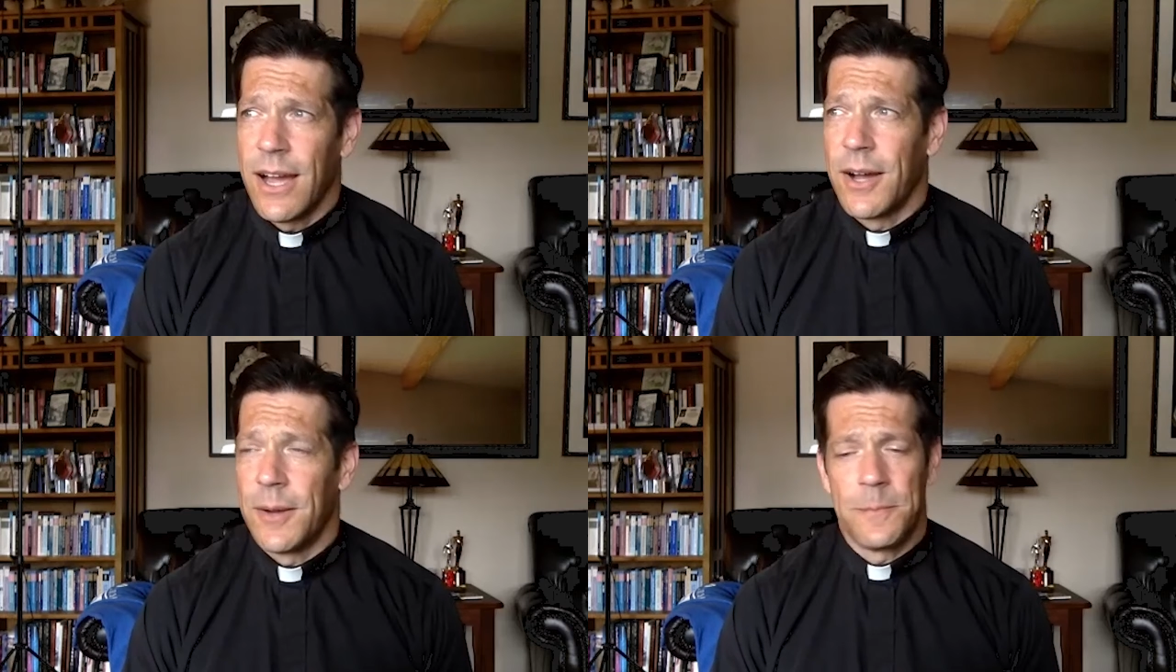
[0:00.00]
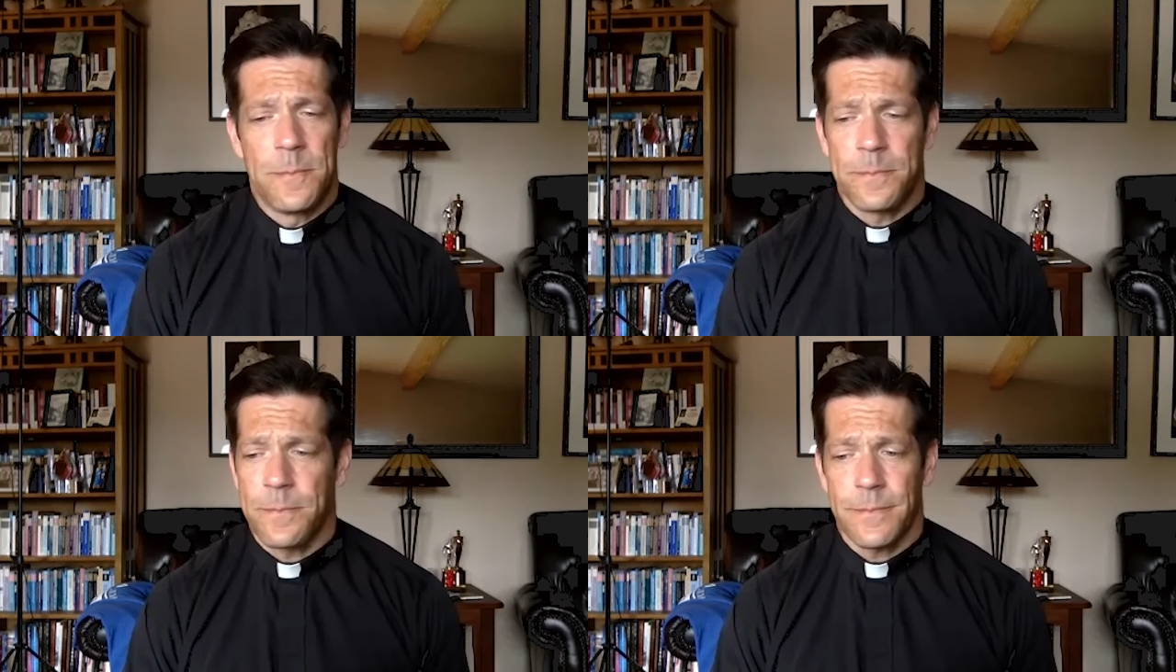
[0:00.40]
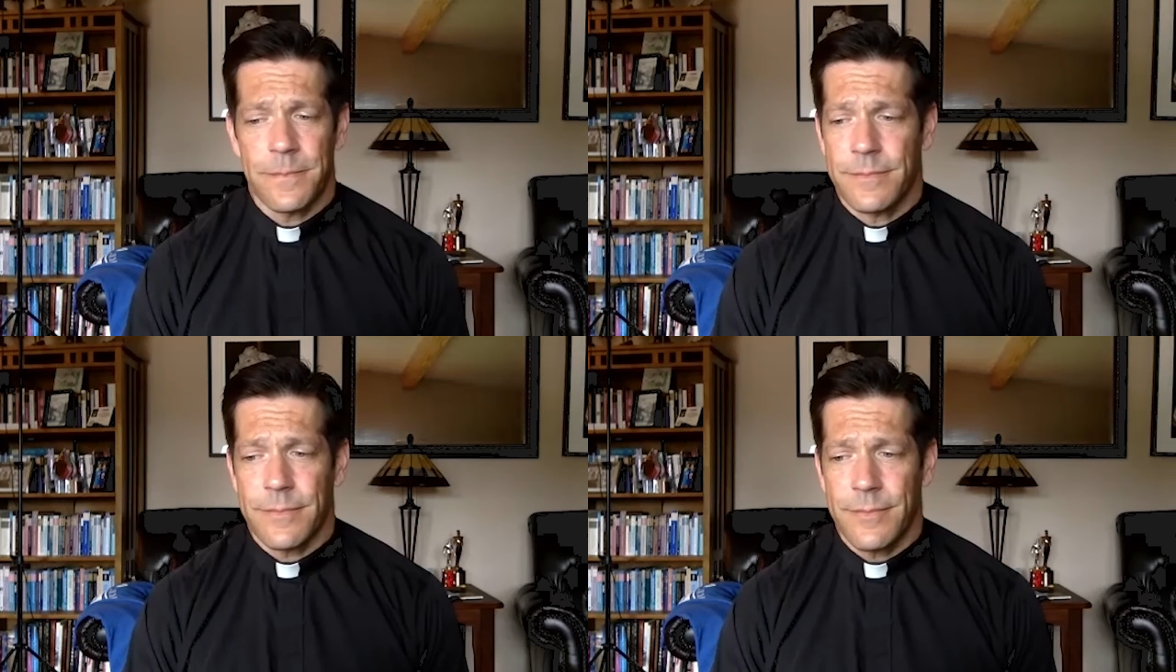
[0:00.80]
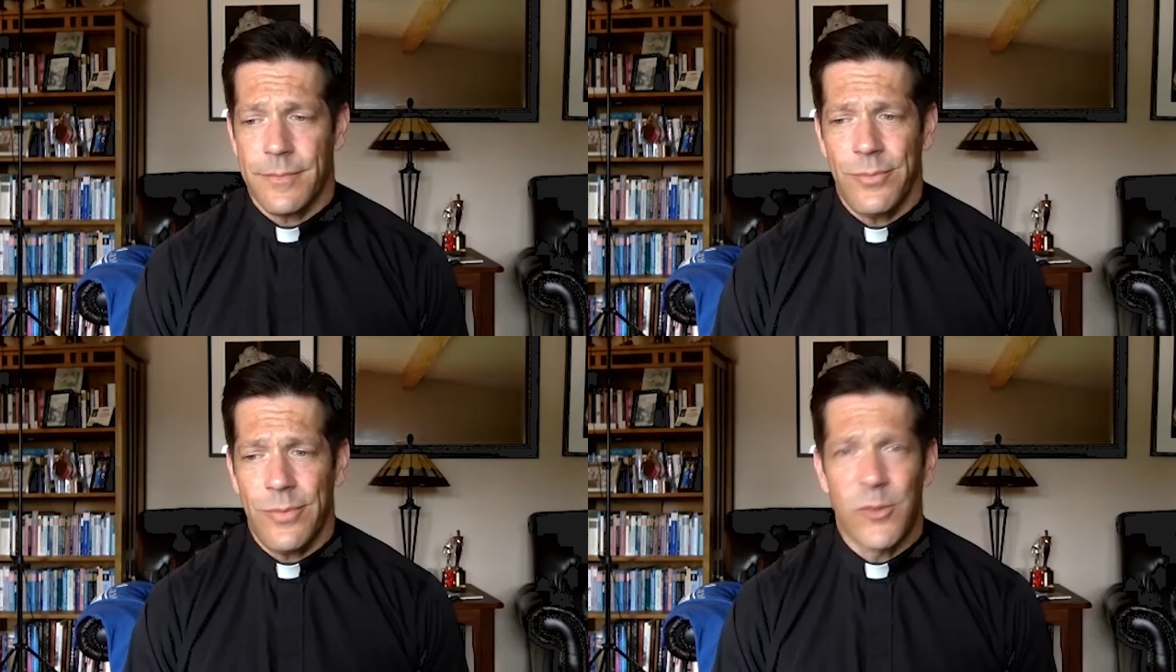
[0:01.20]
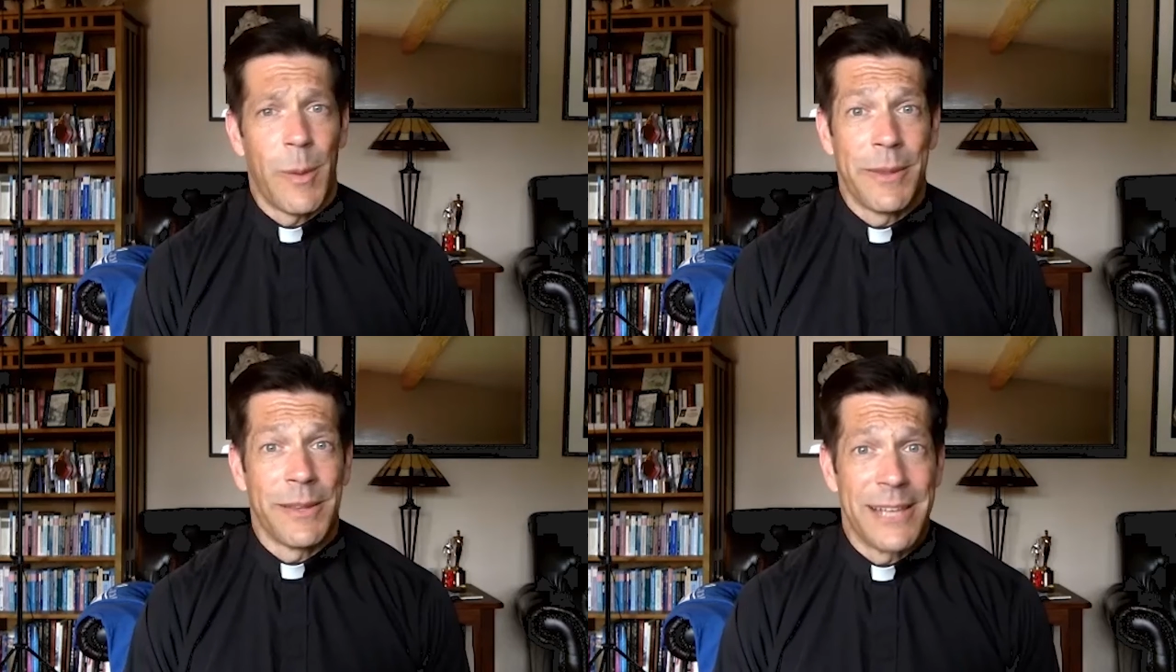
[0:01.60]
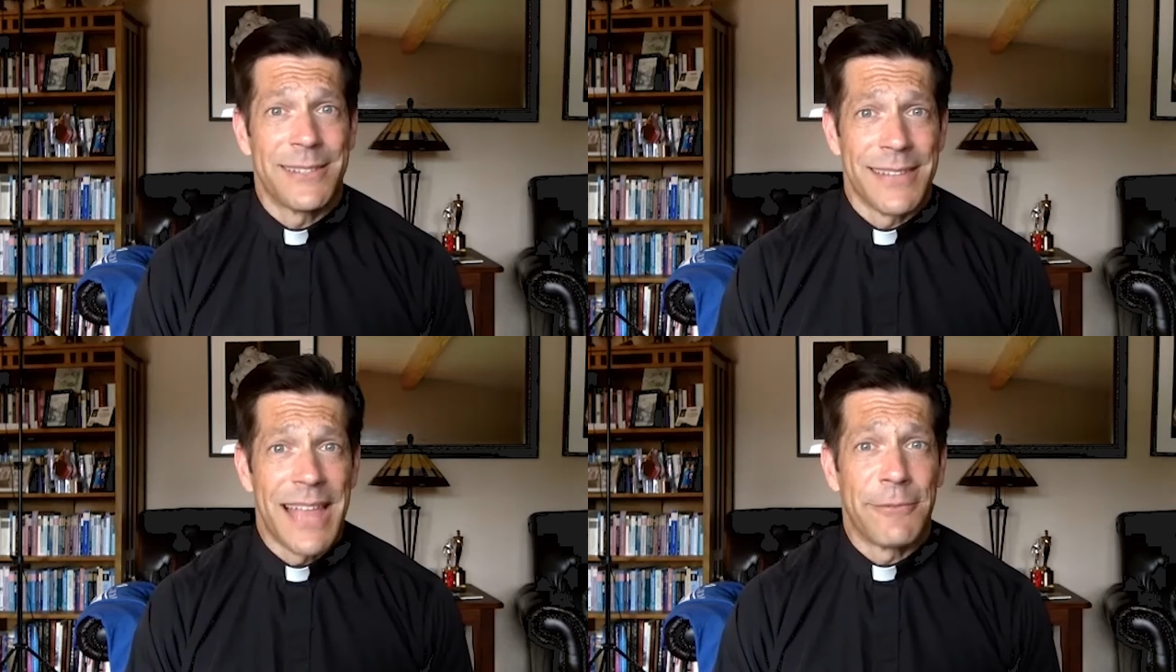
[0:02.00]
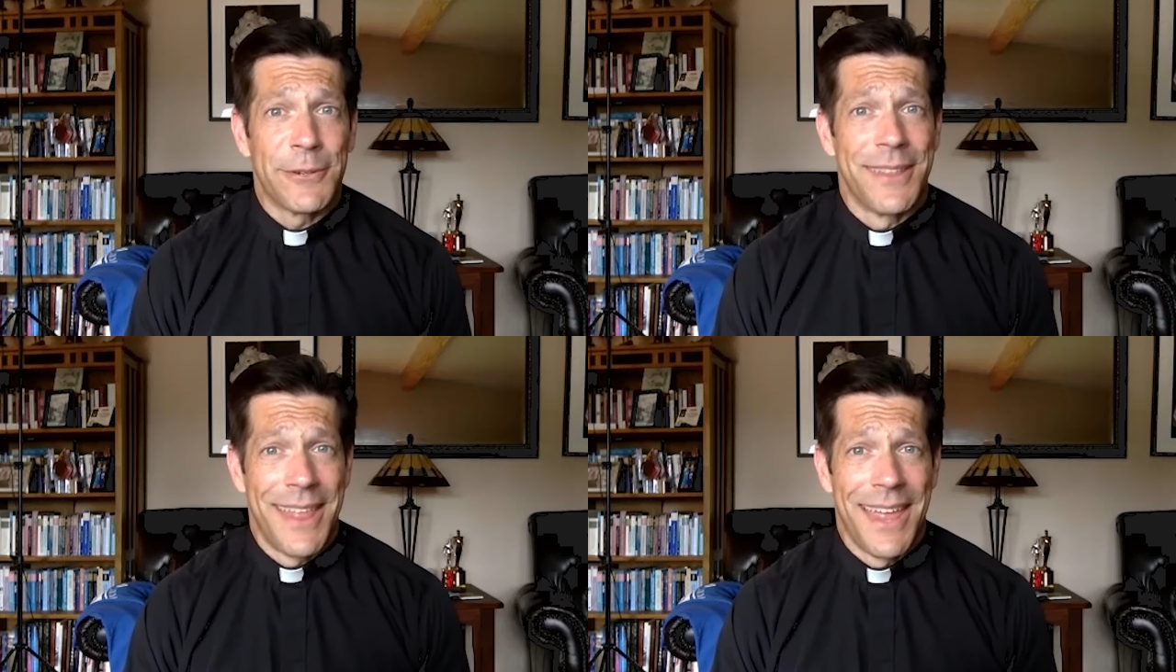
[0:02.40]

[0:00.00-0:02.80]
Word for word: Um, so maybe less laughter in,